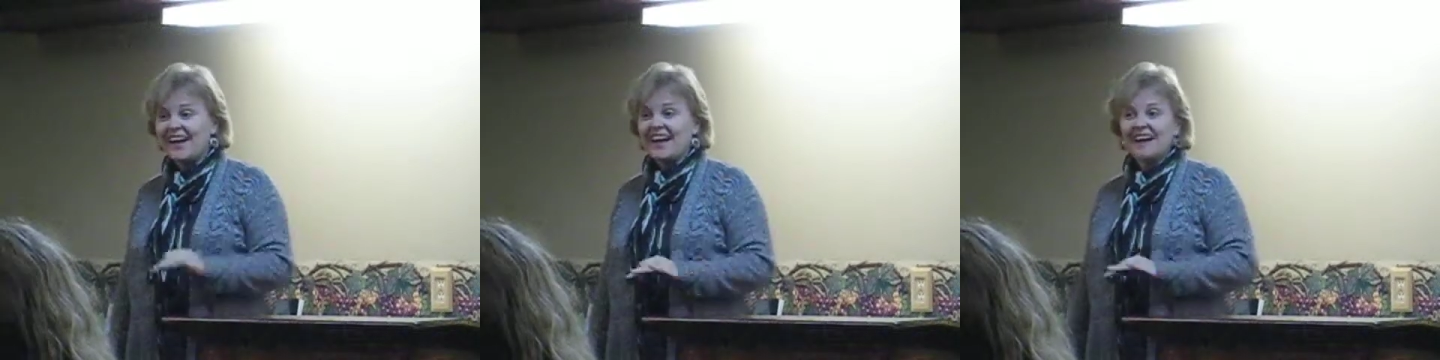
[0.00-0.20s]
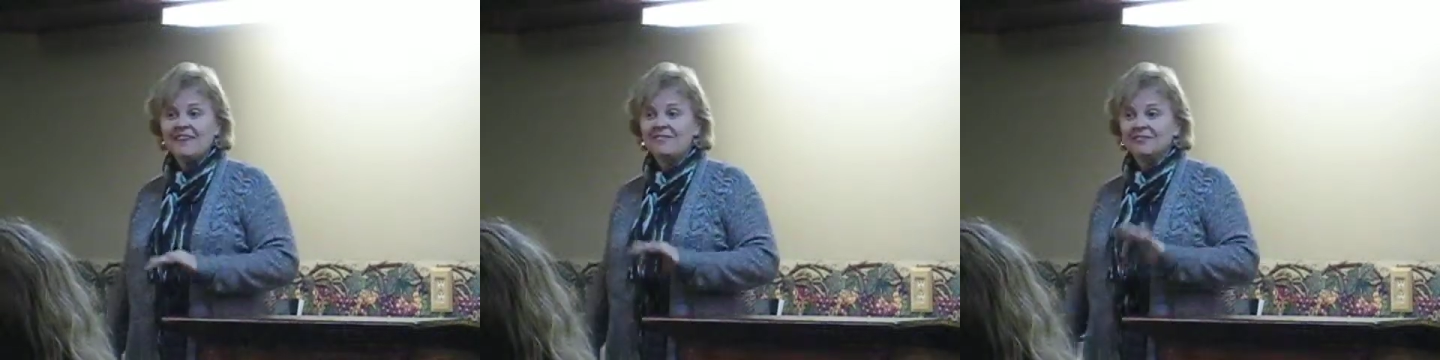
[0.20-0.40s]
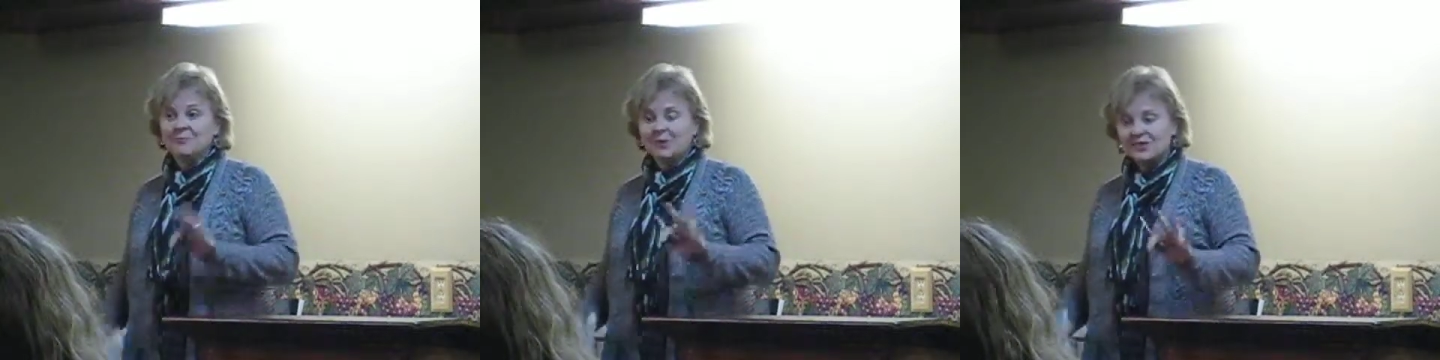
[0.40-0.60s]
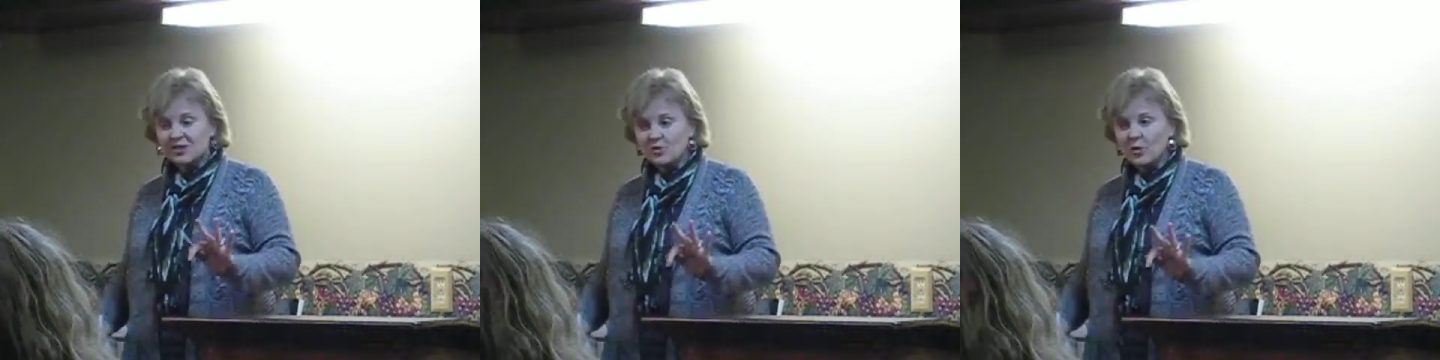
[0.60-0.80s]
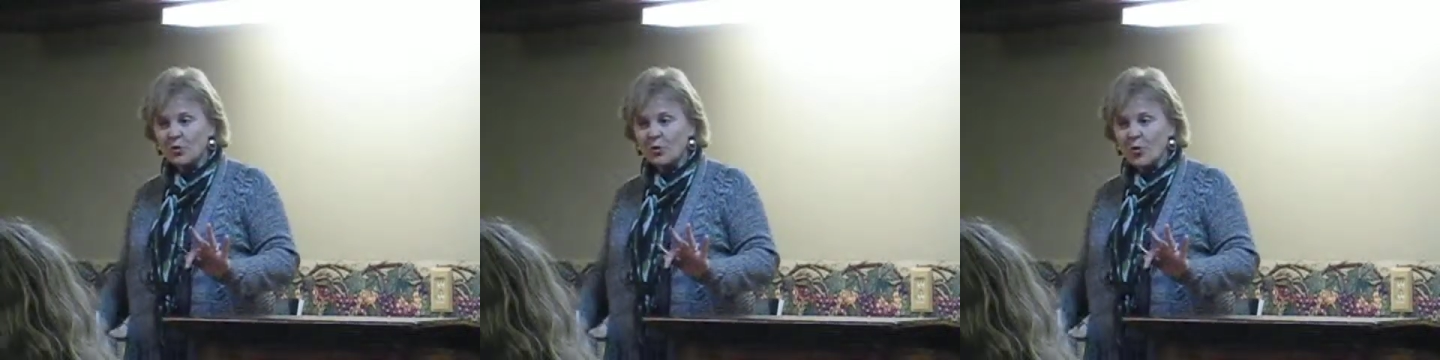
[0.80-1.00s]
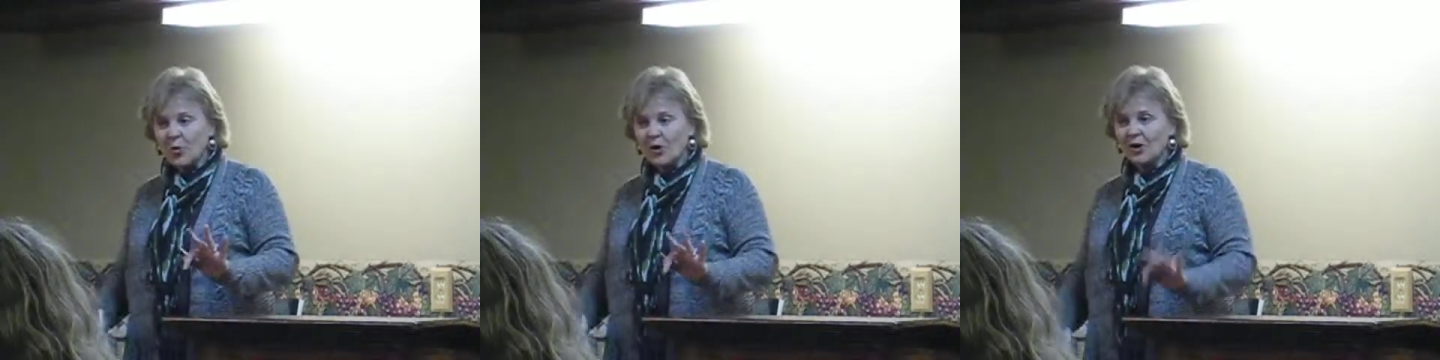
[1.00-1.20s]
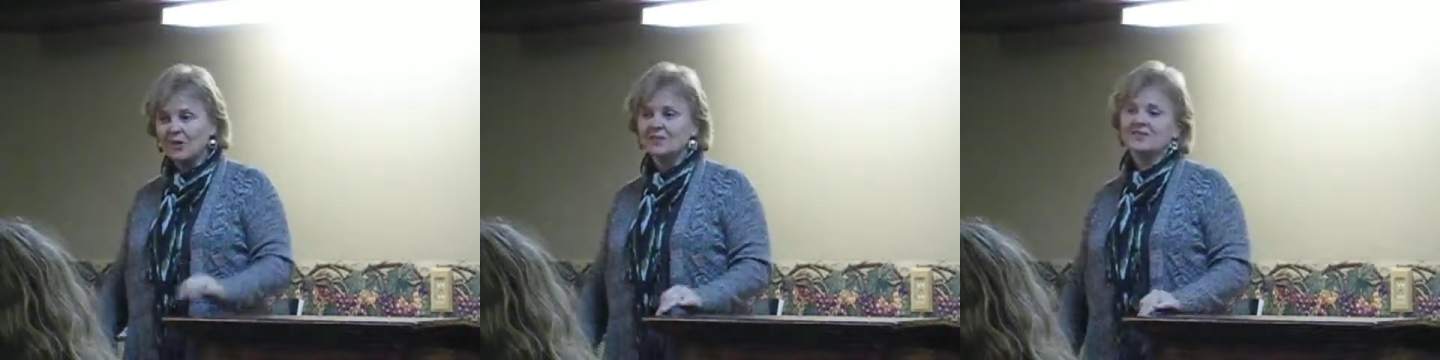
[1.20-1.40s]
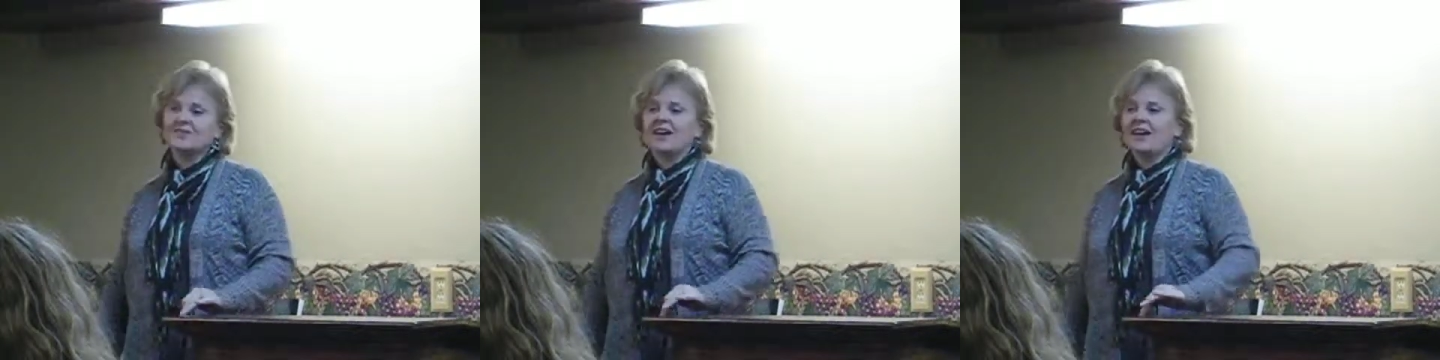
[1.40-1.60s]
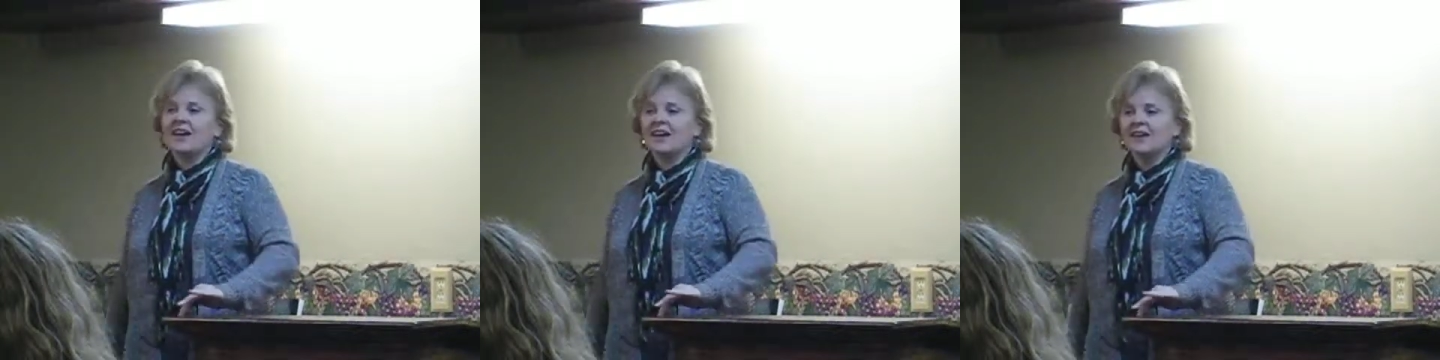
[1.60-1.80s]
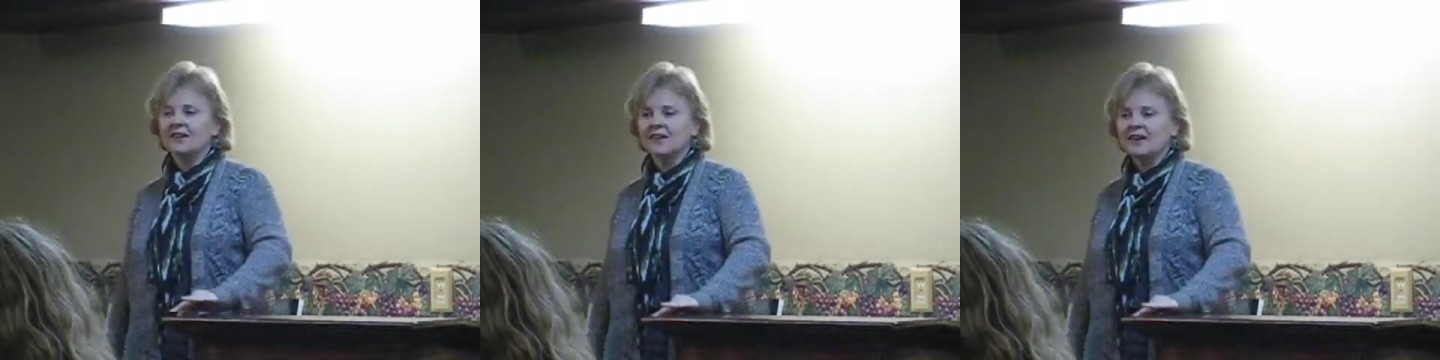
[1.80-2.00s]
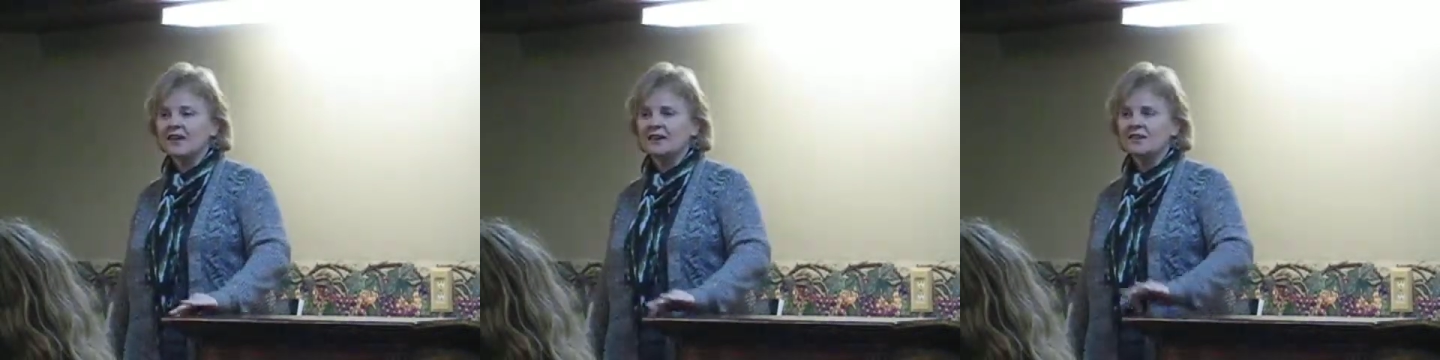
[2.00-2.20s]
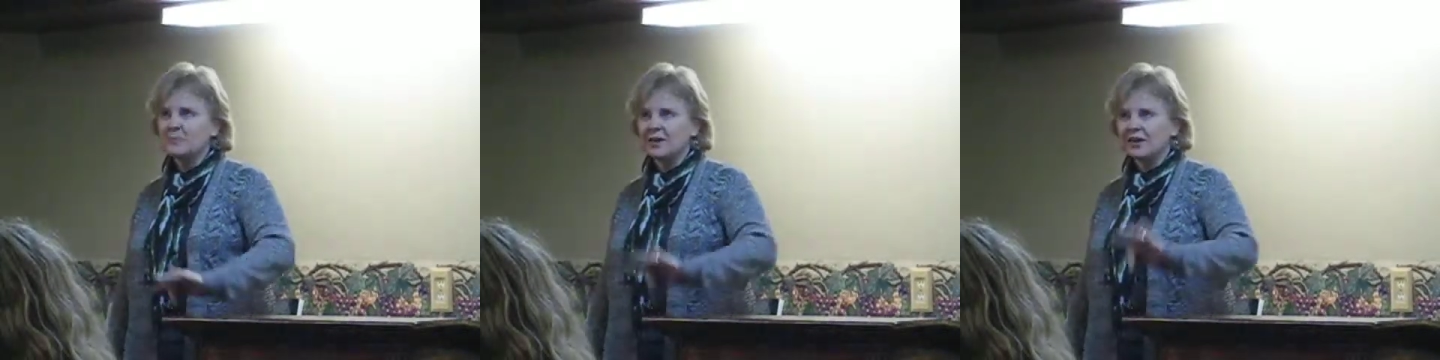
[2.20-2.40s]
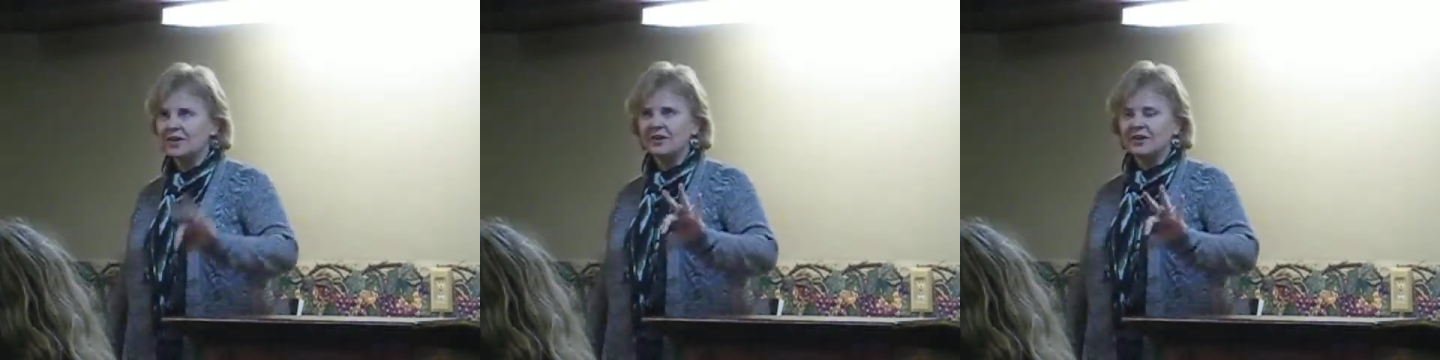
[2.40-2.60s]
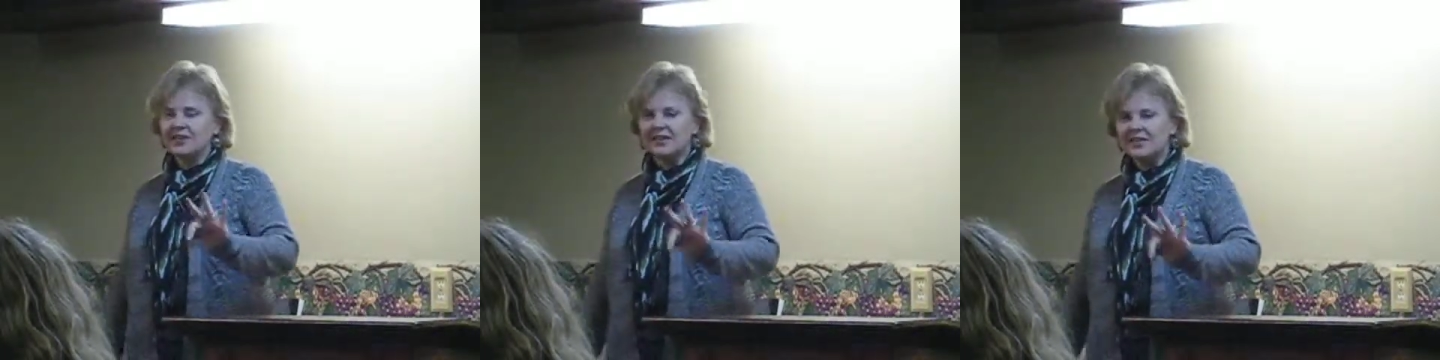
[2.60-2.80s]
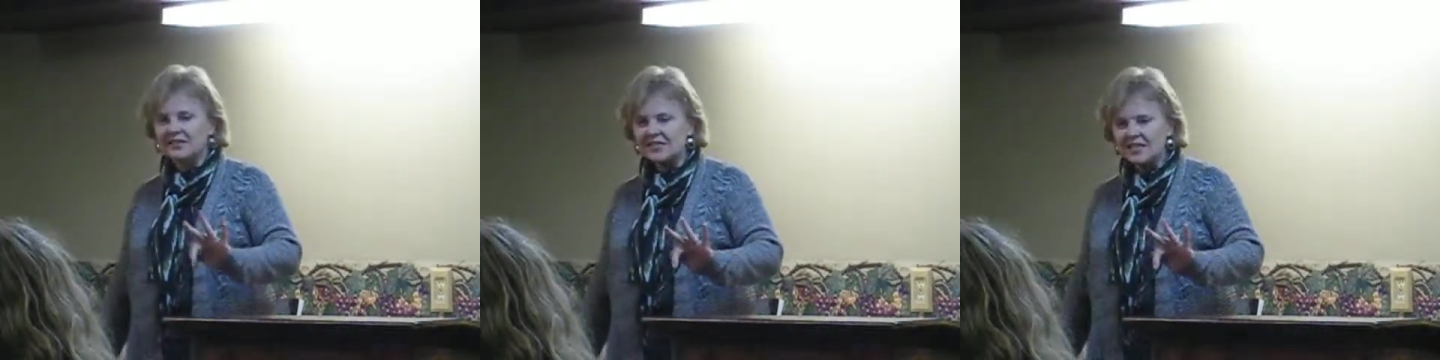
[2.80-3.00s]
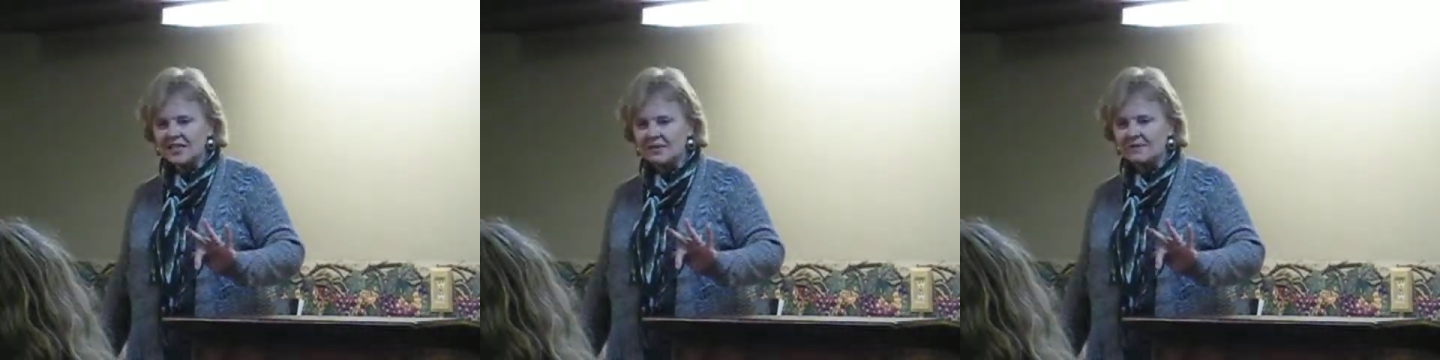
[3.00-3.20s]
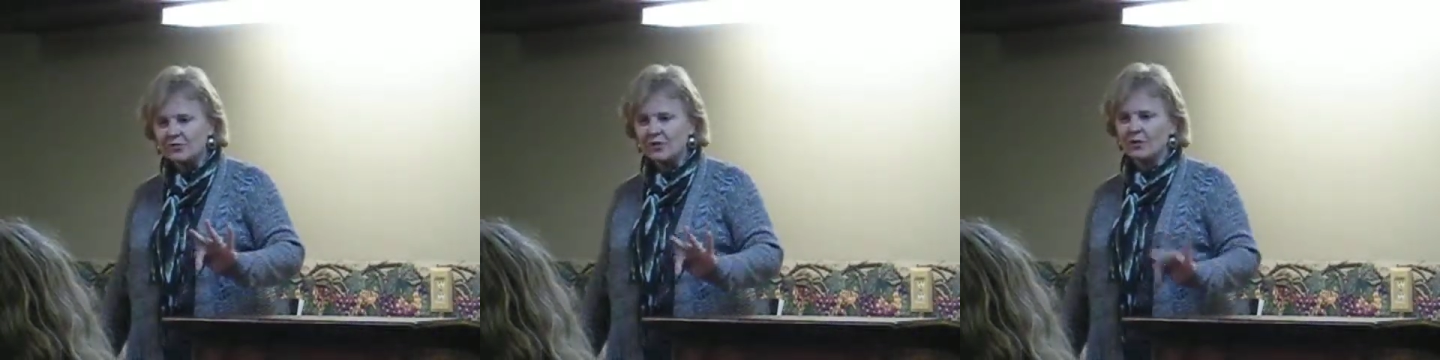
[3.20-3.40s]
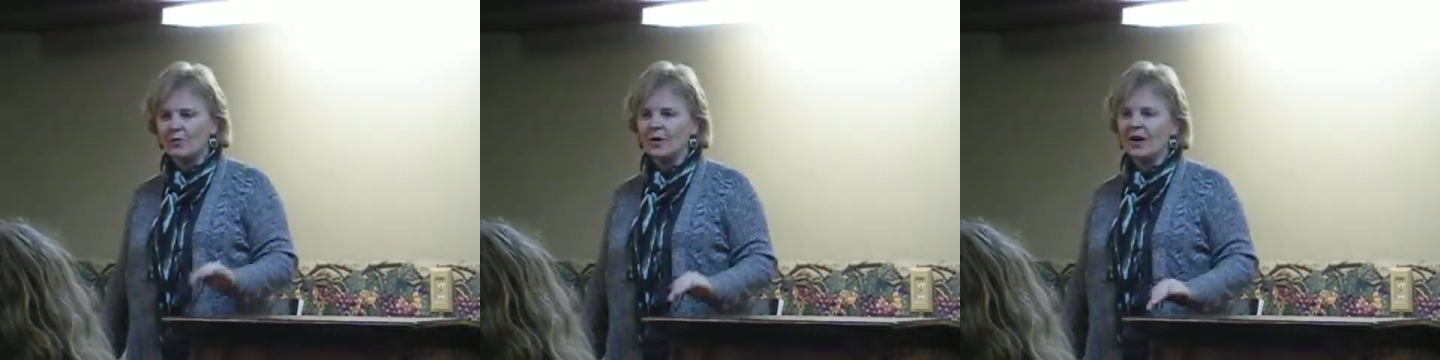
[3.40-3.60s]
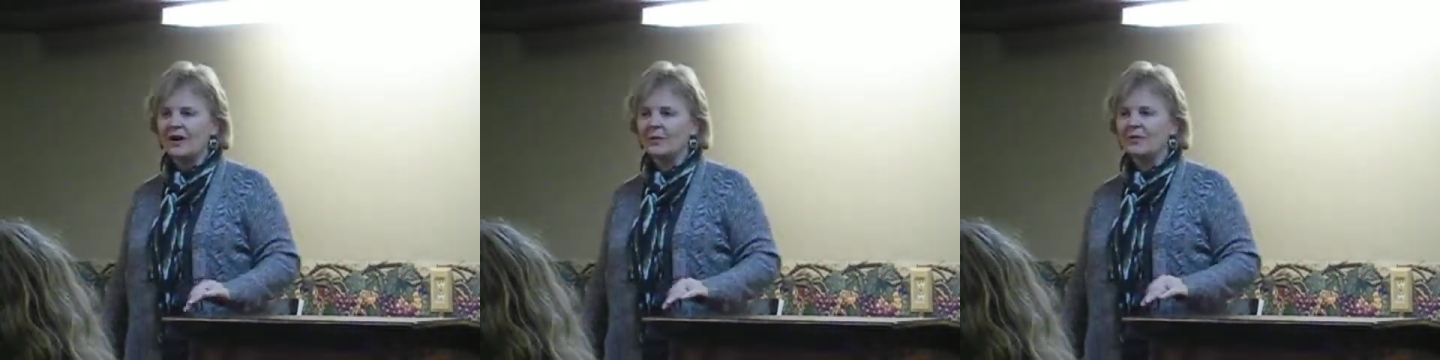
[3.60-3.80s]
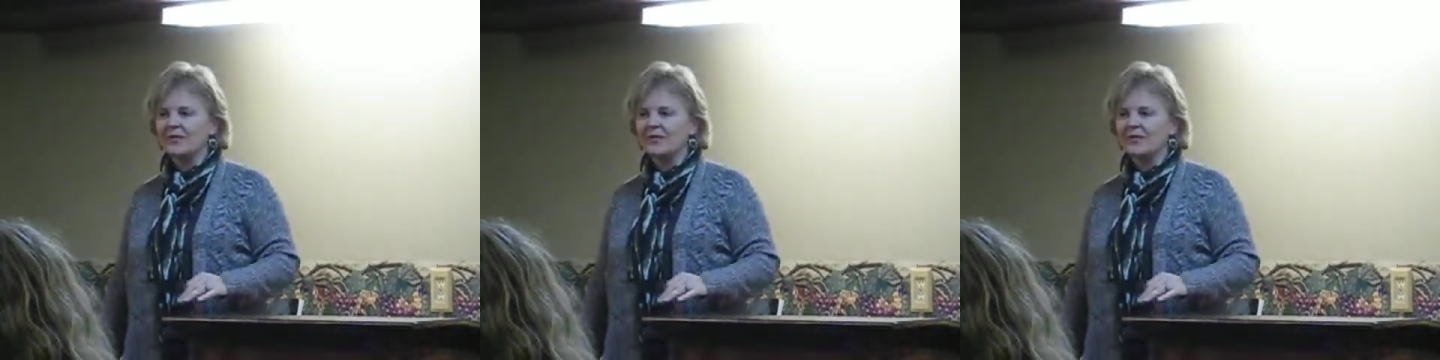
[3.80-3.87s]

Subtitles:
I even won some awards, and I got to be on the elite team for a while,